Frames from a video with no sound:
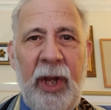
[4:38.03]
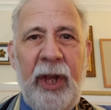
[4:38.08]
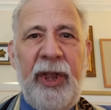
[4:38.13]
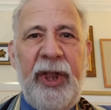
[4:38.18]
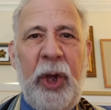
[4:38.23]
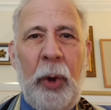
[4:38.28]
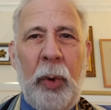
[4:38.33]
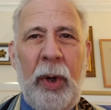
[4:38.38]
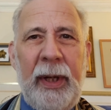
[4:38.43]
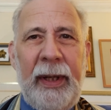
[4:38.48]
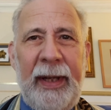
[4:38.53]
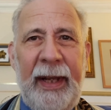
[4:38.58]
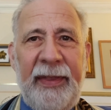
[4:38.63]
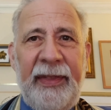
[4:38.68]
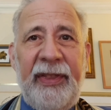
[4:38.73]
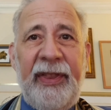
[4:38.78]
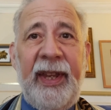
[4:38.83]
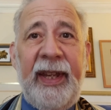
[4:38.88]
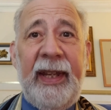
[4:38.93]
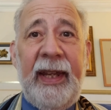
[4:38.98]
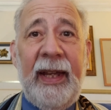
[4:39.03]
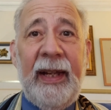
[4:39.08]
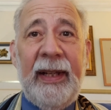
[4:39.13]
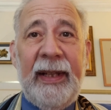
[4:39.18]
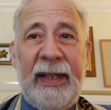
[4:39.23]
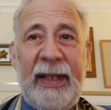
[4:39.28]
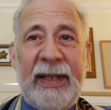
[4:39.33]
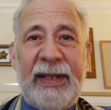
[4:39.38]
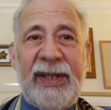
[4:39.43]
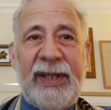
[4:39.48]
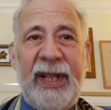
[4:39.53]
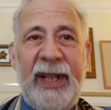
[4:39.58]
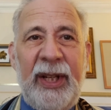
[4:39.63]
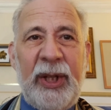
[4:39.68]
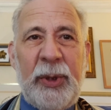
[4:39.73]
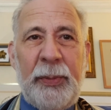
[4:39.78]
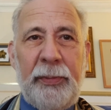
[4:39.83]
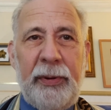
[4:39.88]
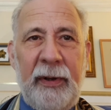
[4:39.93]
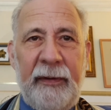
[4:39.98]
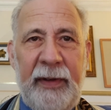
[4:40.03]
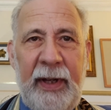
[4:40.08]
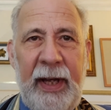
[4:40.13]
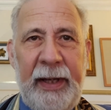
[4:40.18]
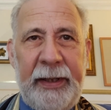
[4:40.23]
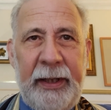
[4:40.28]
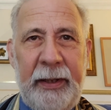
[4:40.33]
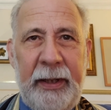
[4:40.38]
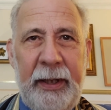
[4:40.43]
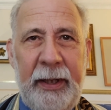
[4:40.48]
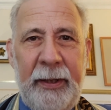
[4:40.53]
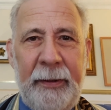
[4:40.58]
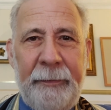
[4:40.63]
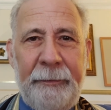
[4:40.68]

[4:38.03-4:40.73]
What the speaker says: though a lengthy list is provided,